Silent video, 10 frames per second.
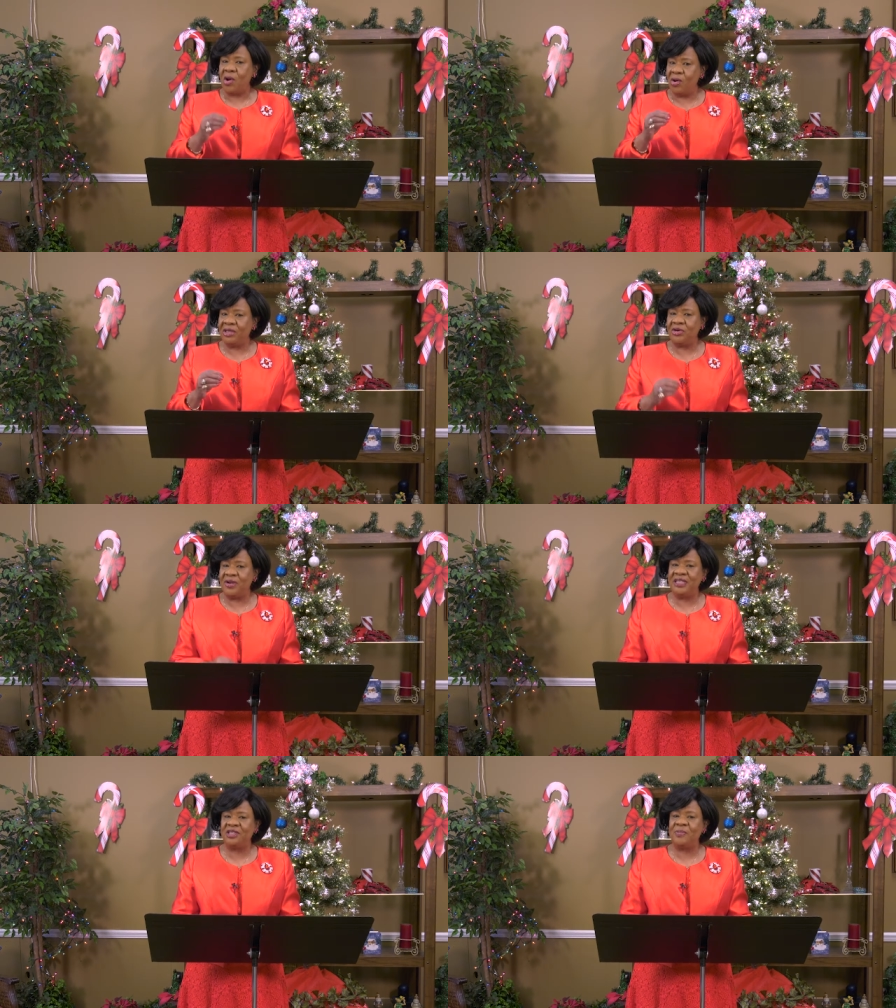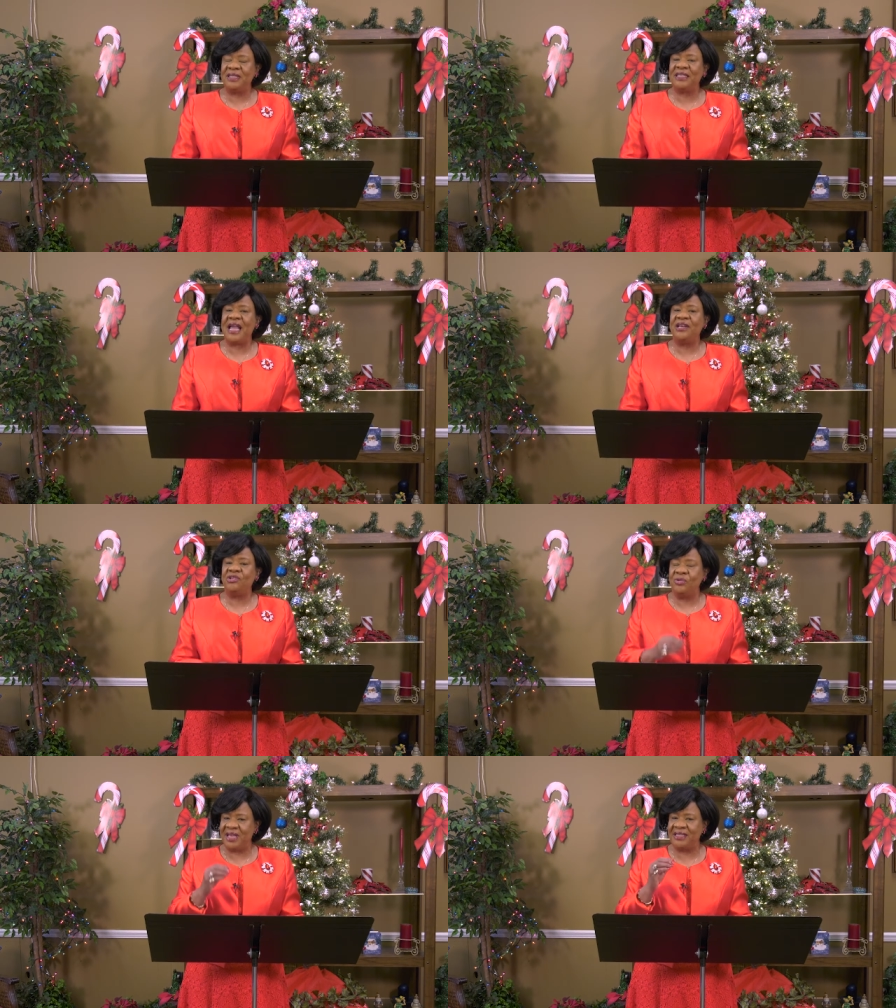on Christmas and
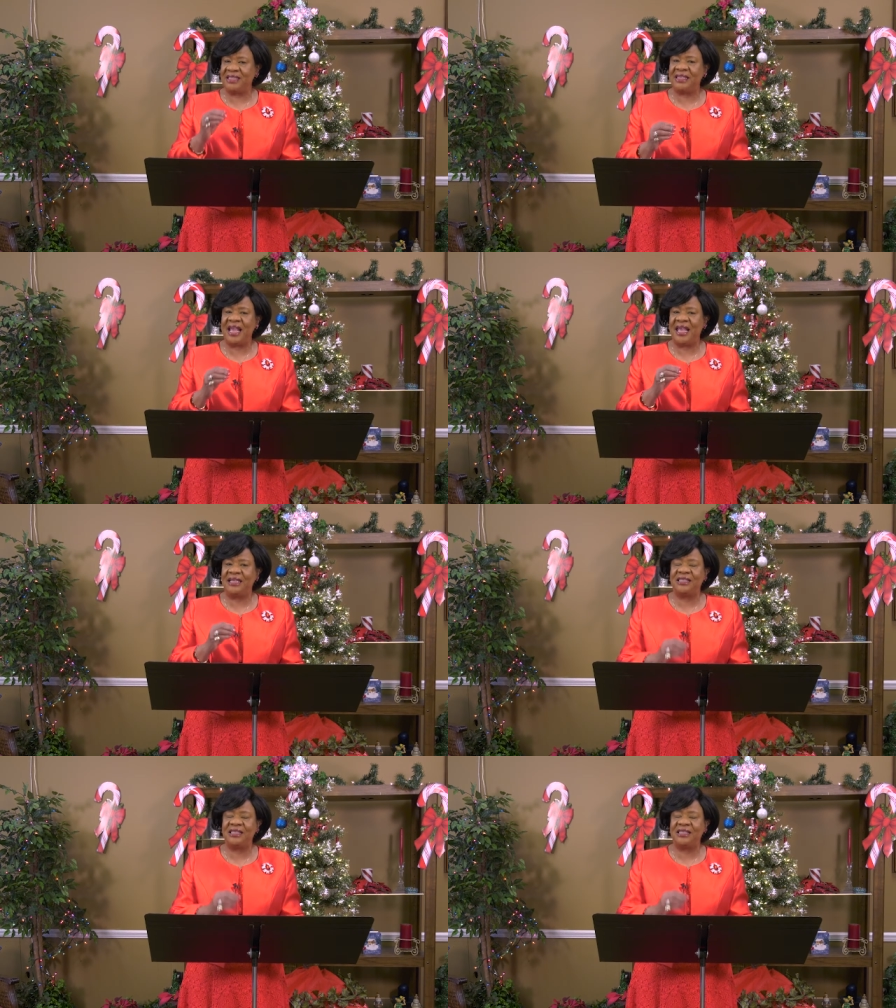you can sing.